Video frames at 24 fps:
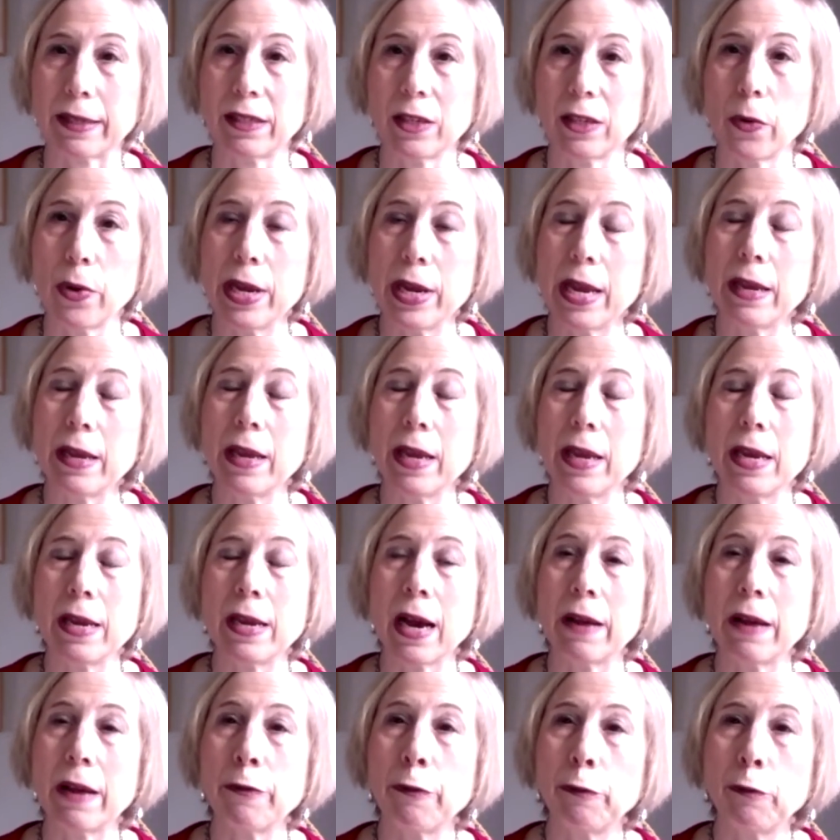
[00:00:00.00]
So he
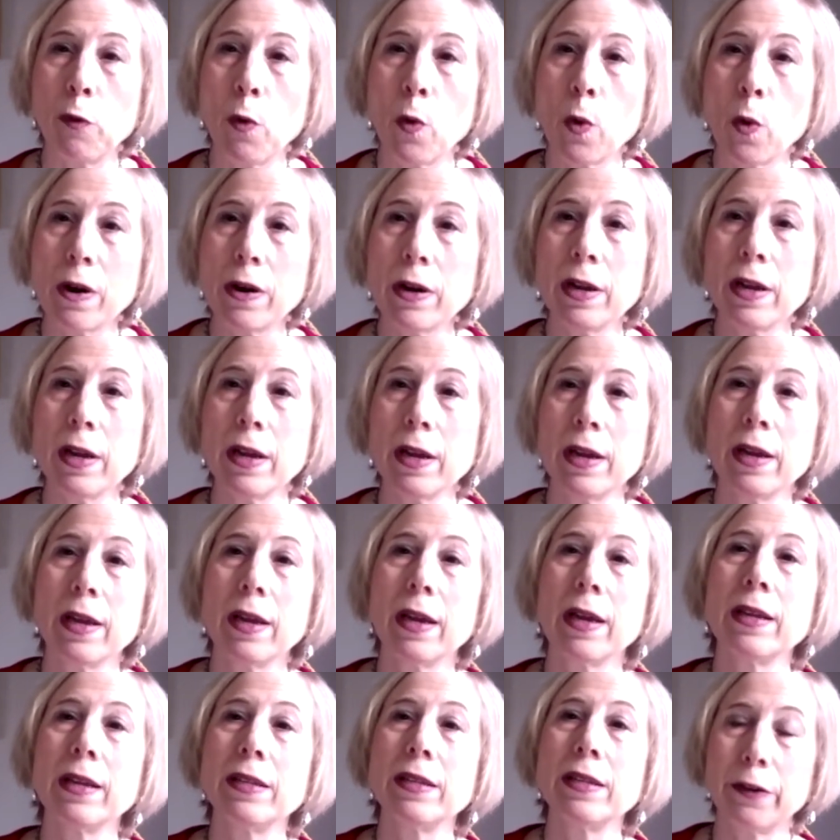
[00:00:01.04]
got 4
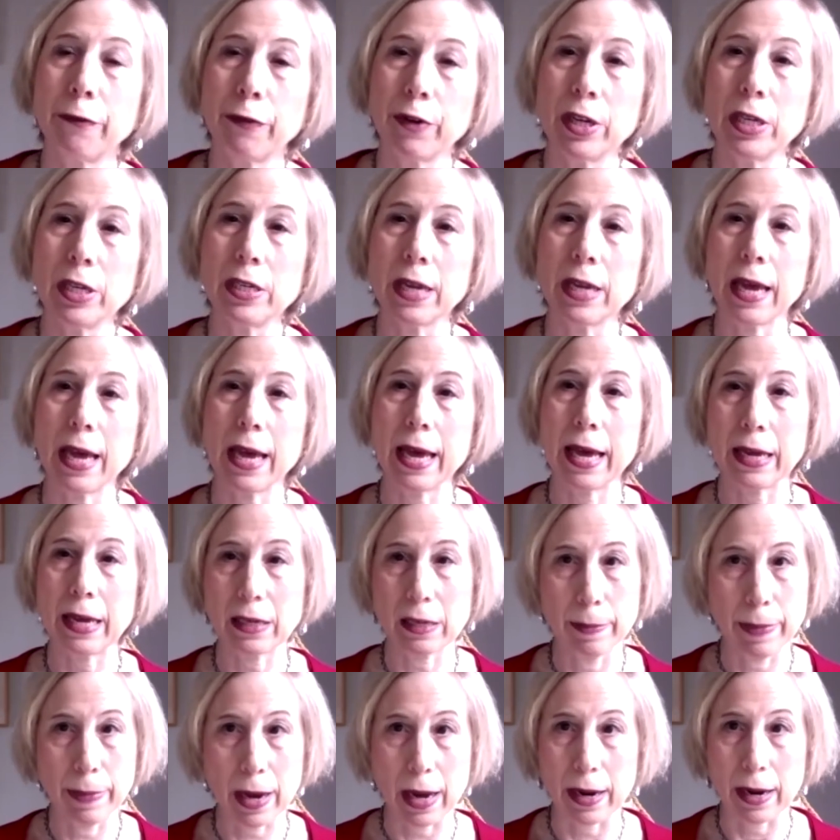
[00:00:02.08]
different
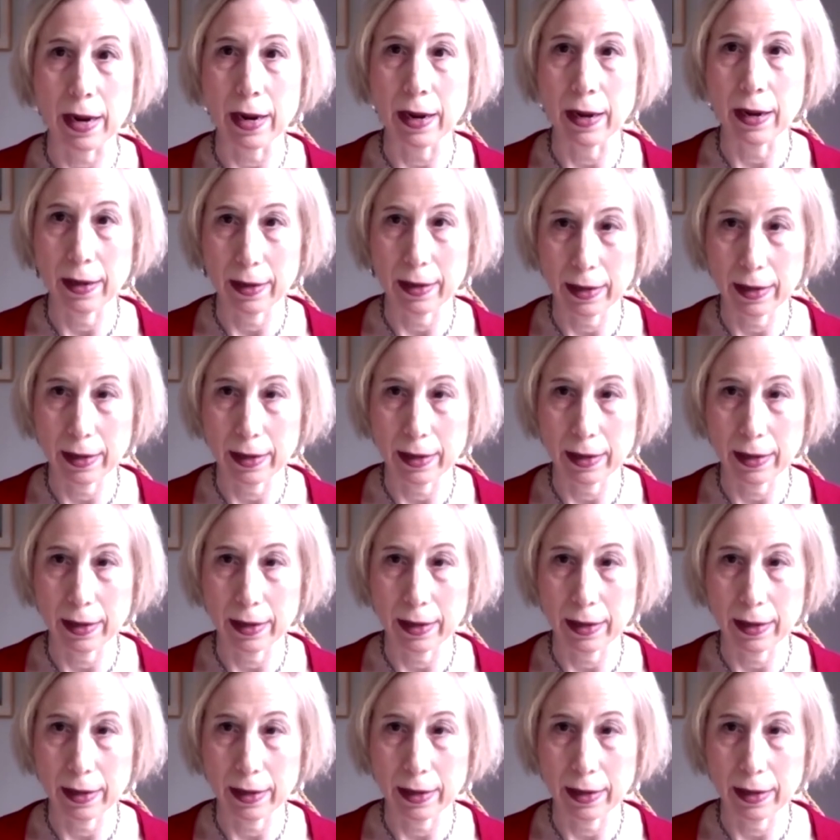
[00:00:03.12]
antibody